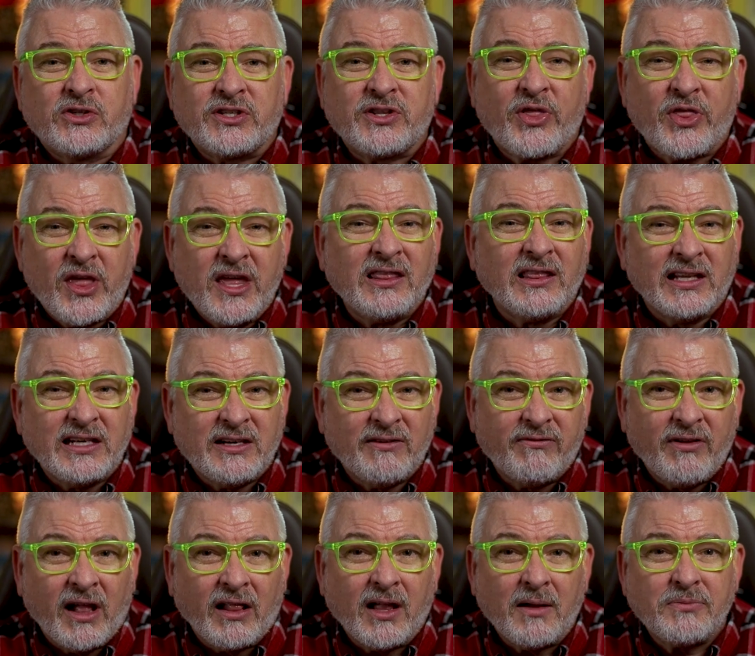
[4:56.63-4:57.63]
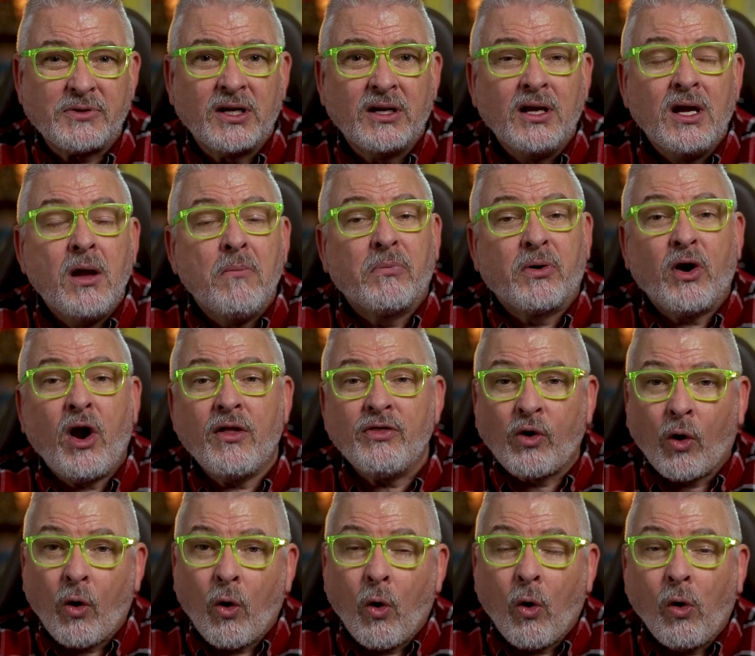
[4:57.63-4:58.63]
are thinly developed, but on
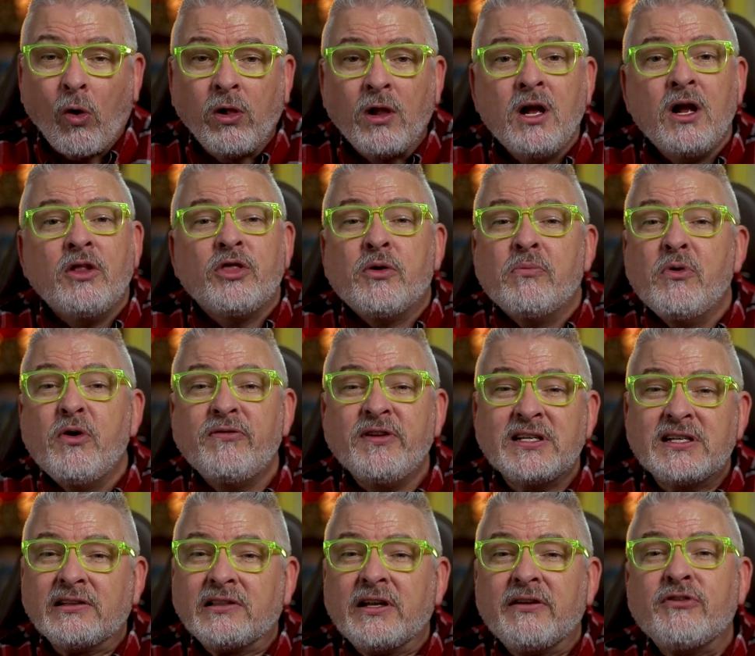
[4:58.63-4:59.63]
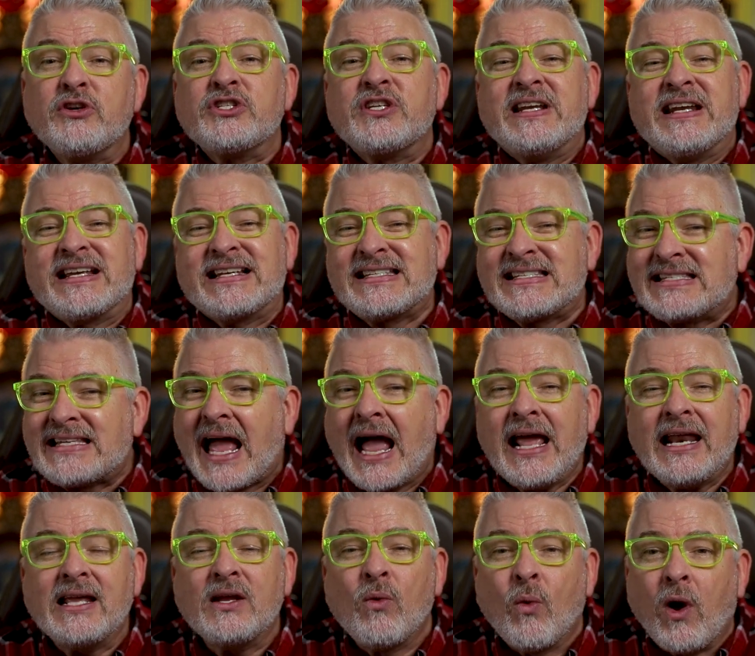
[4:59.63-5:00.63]
the whole, the movie delivers an
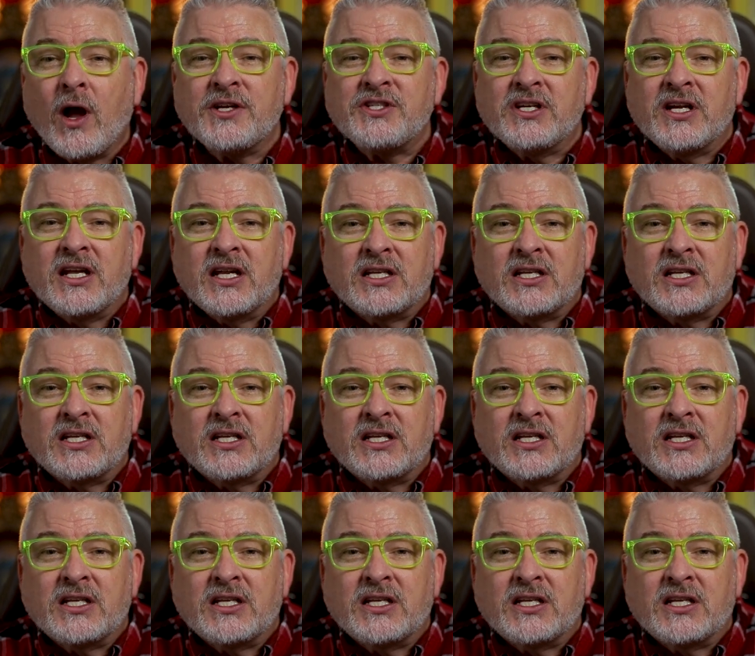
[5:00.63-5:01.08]
exciting watching